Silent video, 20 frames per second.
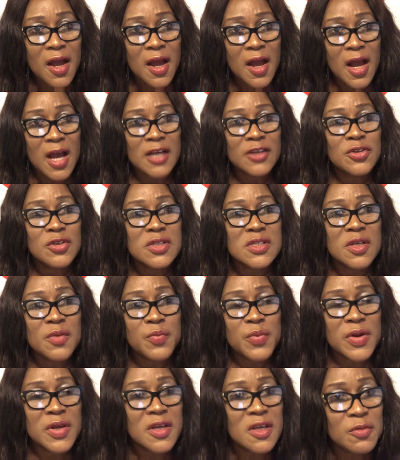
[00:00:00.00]
and you still
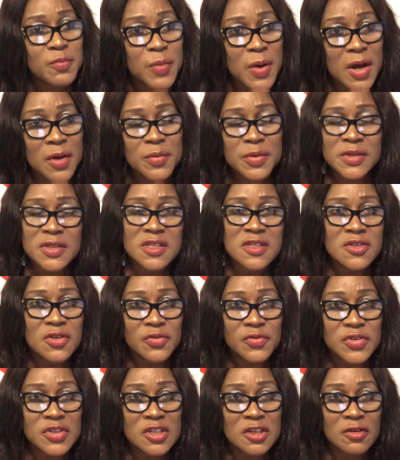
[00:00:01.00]
bring it back with
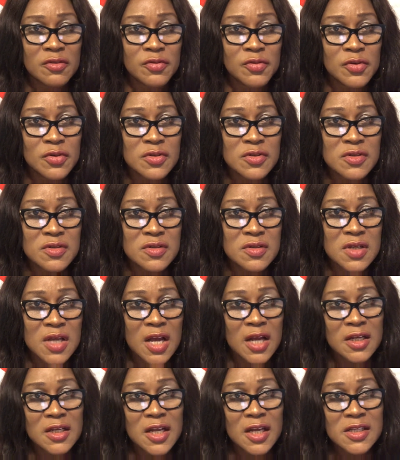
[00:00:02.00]
insufficient funds.
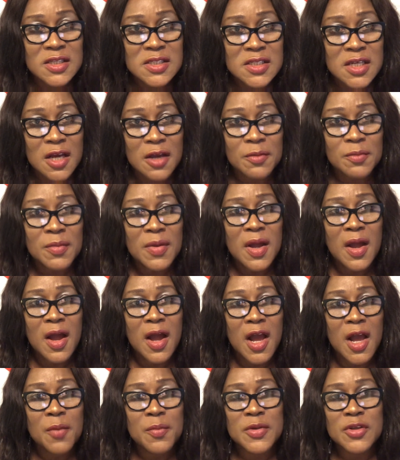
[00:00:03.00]
At that time,
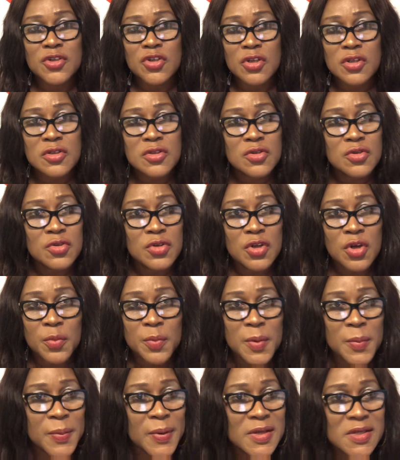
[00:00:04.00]
I may just throw your
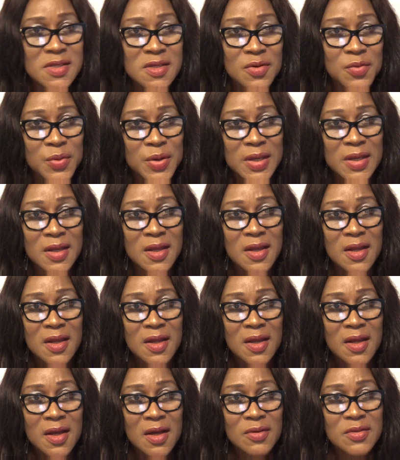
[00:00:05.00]
papers away.
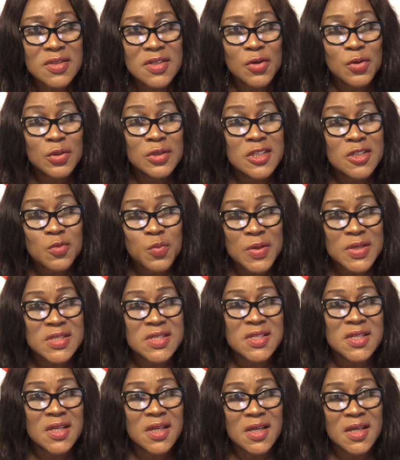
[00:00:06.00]
I'll say, oh, this
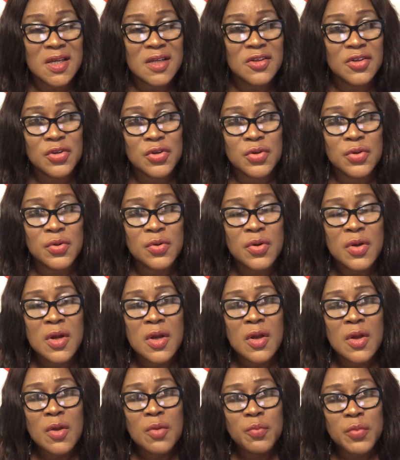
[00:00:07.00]
person again, you know.
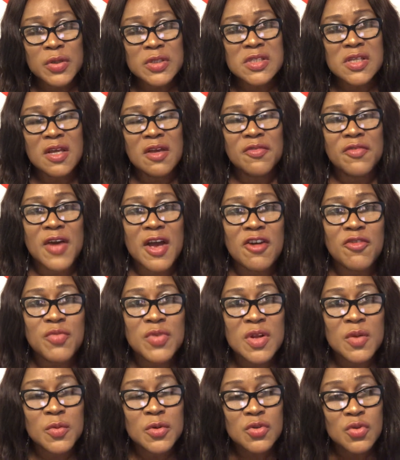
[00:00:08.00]
But if I have been
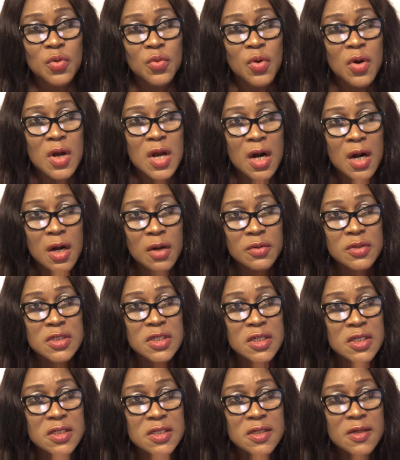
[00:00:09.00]
able to work around
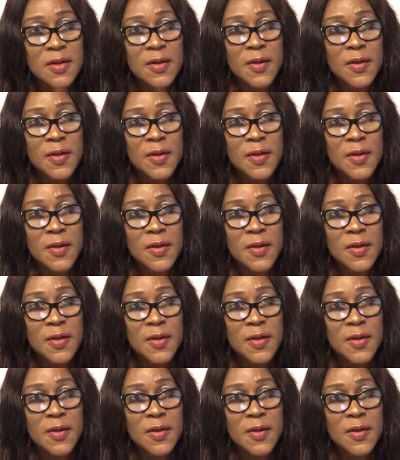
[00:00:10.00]
it,